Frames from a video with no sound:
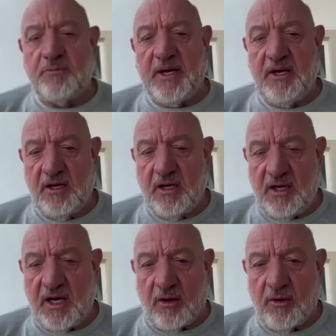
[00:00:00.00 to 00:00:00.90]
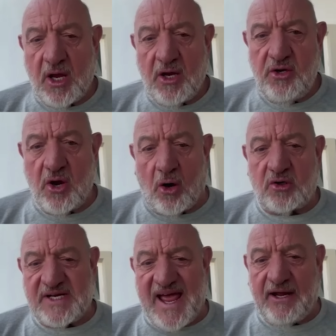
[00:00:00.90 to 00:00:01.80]
be,
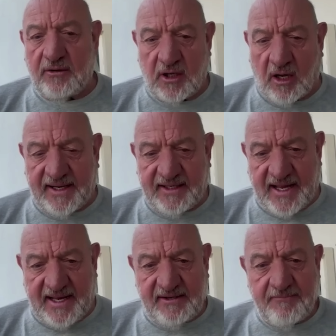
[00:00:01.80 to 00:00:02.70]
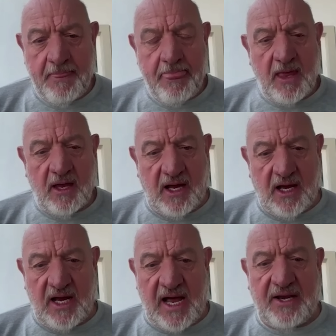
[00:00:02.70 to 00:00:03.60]
knocked down like that.
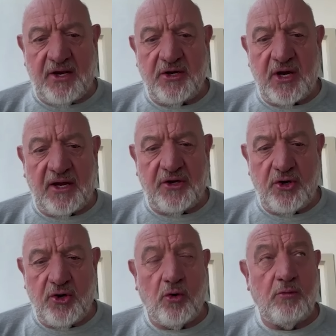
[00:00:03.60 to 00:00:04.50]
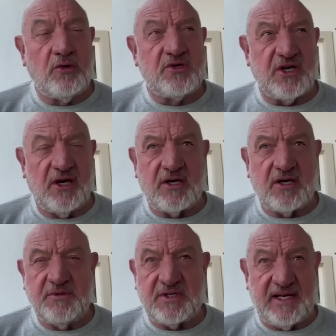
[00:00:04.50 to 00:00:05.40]
Under normal
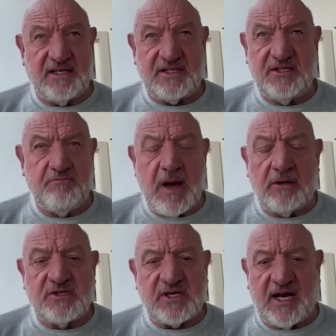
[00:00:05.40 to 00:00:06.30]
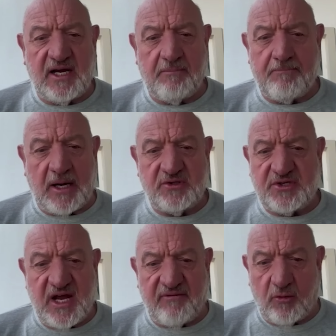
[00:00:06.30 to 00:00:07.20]
circumstances, most sailing
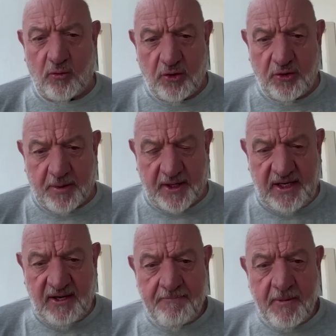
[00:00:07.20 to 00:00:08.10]
boats never would be.